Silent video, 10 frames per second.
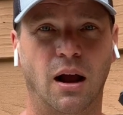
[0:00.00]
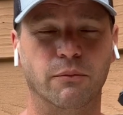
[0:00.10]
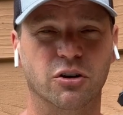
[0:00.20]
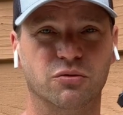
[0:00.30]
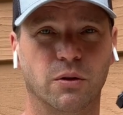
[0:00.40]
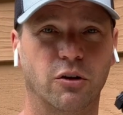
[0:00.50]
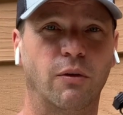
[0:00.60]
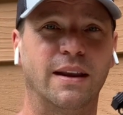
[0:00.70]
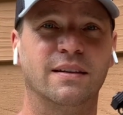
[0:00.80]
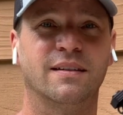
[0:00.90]
mutual
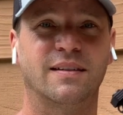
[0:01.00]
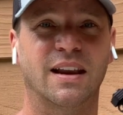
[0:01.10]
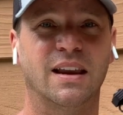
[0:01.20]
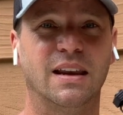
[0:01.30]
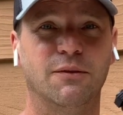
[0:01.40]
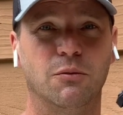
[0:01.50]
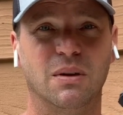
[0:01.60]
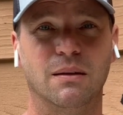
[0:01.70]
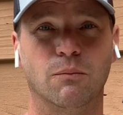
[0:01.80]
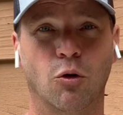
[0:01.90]
acquaintance, that could even
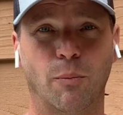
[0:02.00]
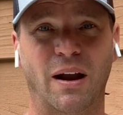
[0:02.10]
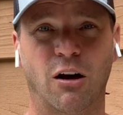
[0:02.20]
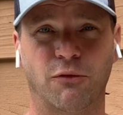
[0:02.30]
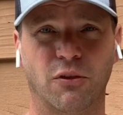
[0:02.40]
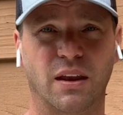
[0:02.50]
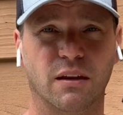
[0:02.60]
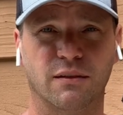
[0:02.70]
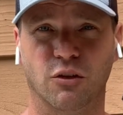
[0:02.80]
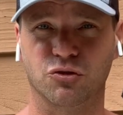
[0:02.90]
be more powerful than
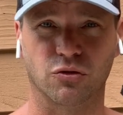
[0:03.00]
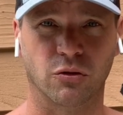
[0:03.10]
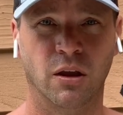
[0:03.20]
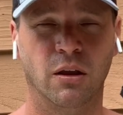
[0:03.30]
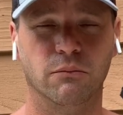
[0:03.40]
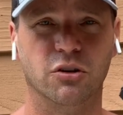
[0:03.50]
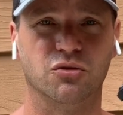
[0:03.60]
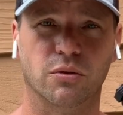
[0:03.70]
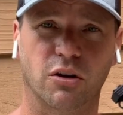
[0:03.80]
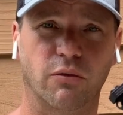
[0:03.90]
a social
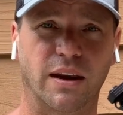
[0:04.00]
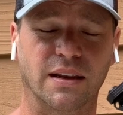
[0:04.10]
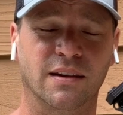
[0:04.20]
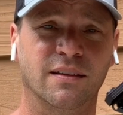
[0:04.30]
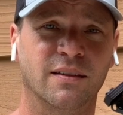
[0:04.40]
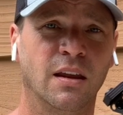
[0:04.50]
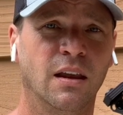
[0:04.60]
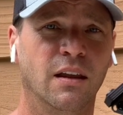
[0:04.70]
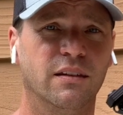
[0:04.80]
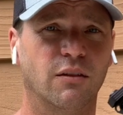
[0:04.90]
mutual acquaintance.
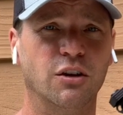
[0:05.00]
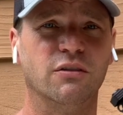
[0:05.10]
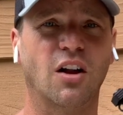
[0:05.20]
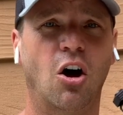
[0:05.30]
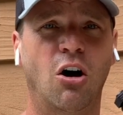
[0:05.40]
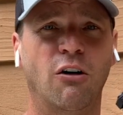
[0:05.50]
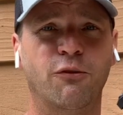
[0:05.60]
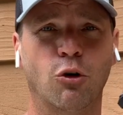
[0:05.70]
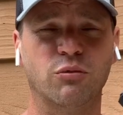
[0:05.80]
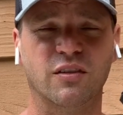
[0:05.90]
So I use all
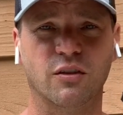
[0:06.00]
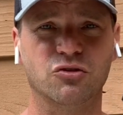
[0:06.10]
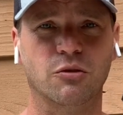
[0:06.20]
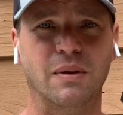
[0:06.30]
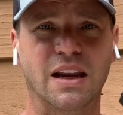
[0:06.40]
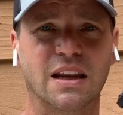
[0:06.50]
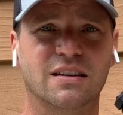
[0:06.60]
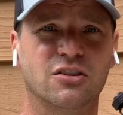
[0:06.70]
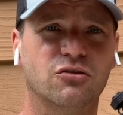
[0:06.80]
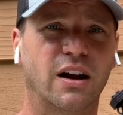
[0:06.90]
forms of social media
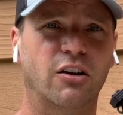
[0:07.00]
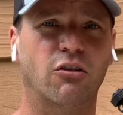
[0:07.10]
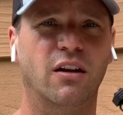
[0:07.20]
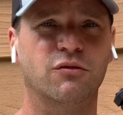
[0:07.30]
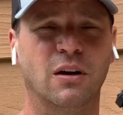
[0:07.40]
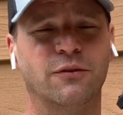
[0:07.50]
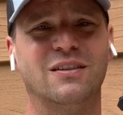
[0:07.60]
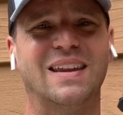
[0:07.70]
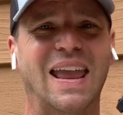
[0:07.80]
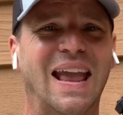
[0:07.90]
to try to
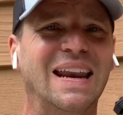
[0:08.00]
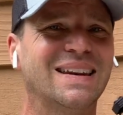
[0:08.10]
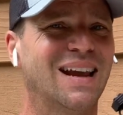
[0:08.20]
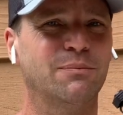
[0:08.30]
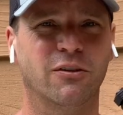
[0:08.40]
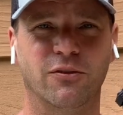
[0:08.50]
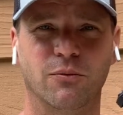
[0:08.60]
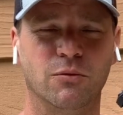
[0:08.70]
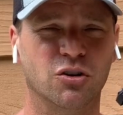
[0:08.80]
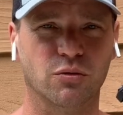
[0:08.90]
cross-reference any type of
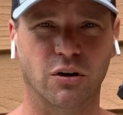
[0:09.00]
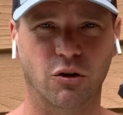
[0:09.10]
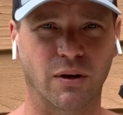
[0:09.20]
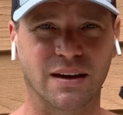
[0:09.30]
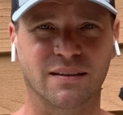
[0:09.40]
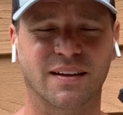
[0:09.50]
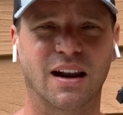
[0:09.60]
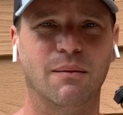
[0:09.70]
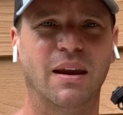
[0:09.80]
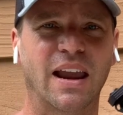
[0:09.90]
mutual acquaintance that
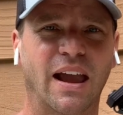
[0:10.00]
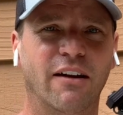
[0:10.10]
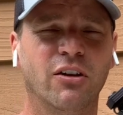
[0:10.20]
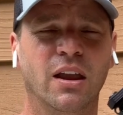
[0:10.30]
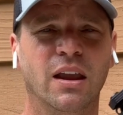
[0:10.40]
I may have.